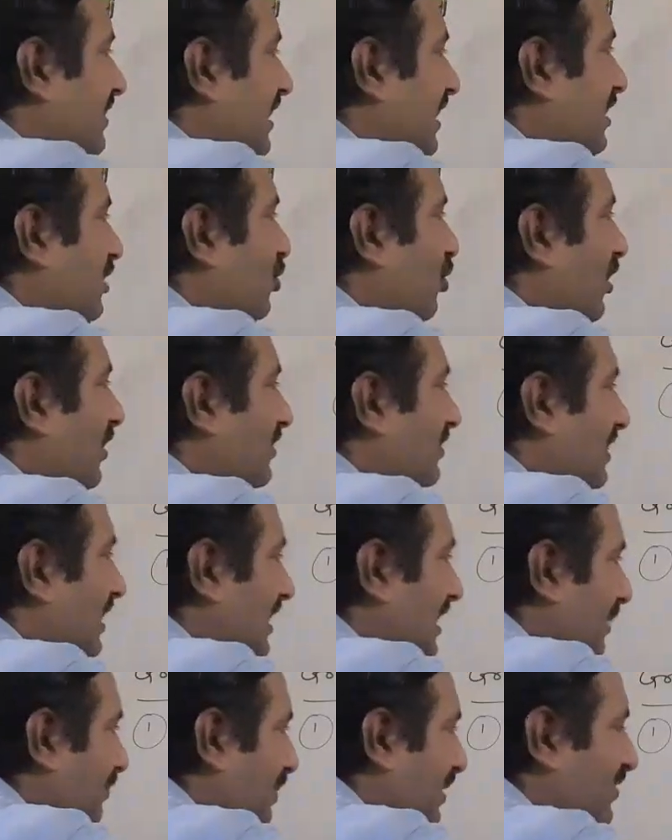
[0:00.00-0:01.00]
across the
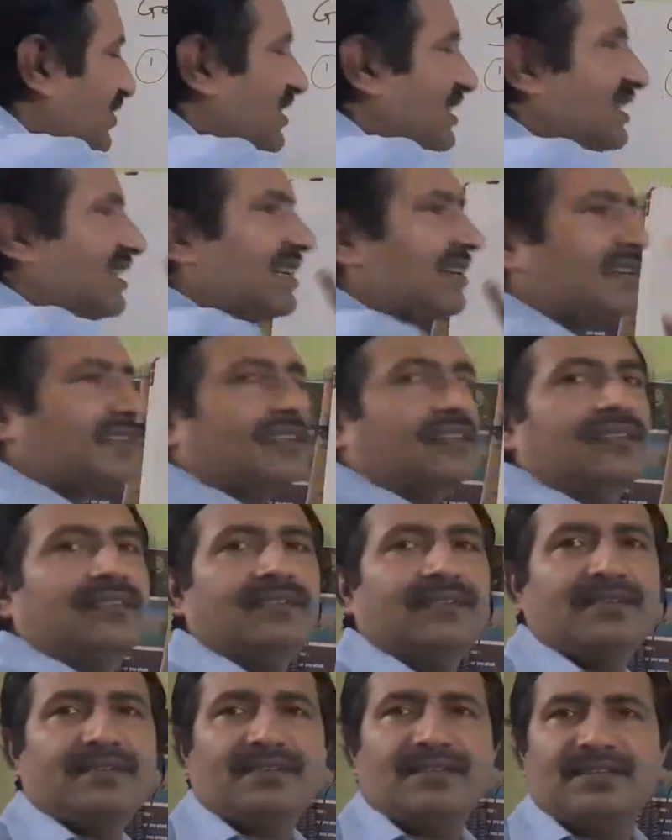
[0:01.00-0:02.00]
capacitor
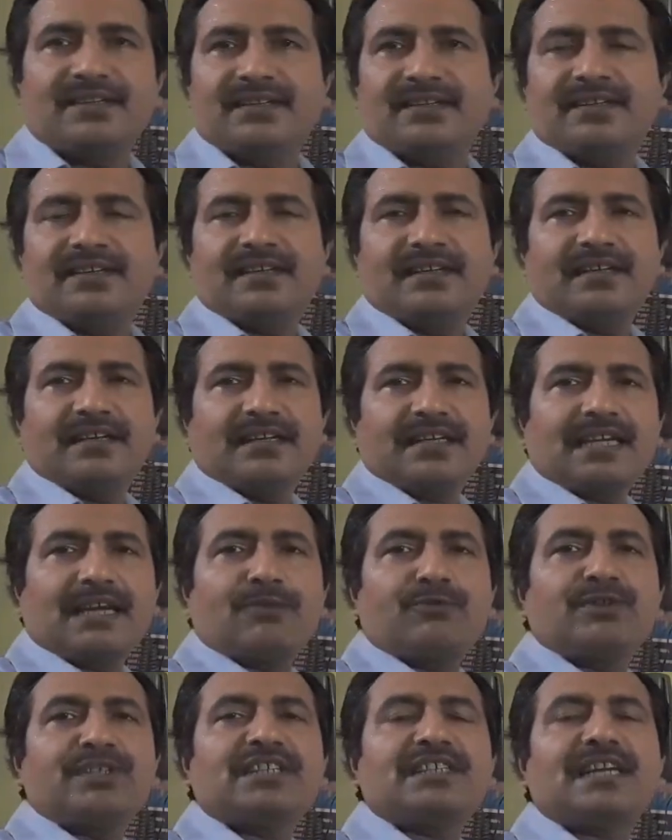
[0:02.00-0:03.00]

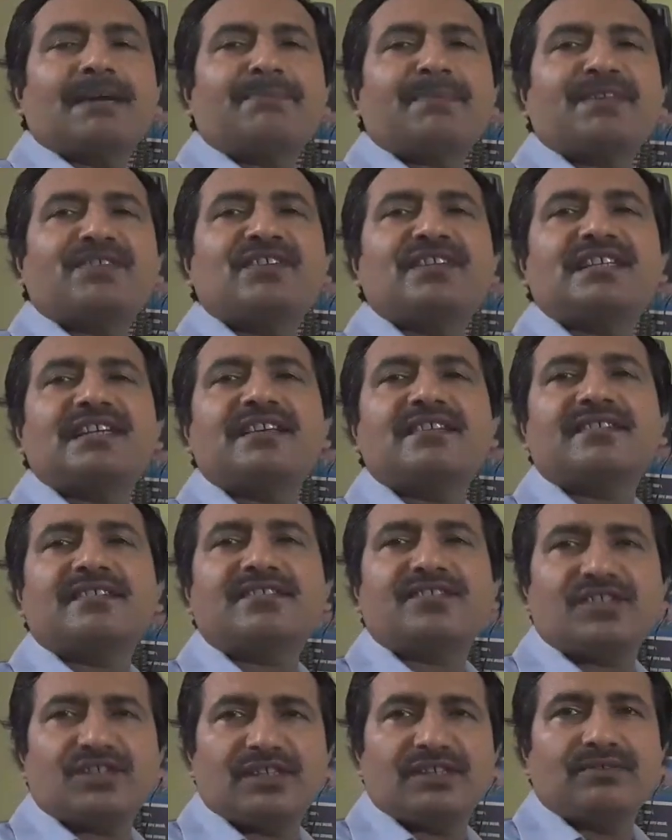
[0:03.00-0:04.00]
with capacitance
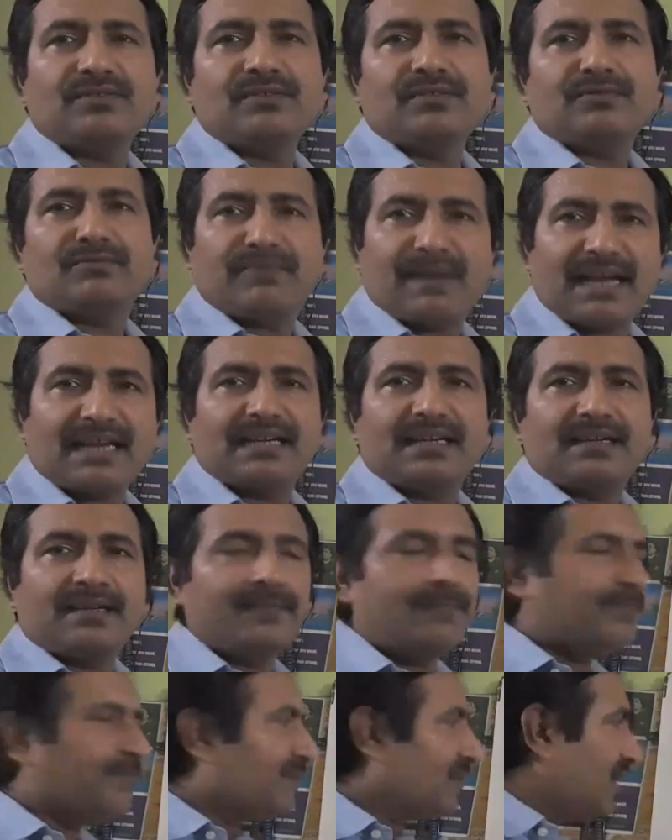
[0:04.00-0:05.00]
C1.
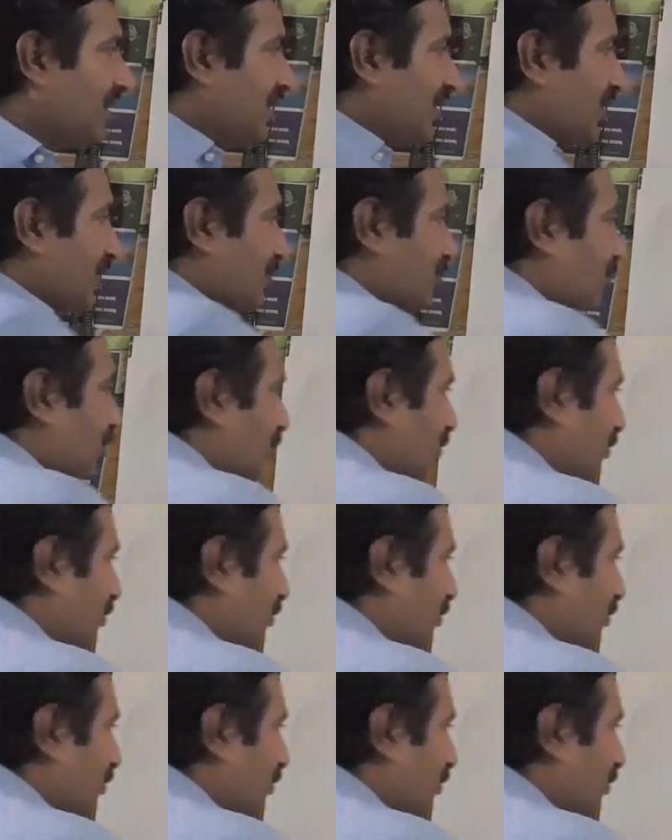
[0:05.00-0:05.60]
So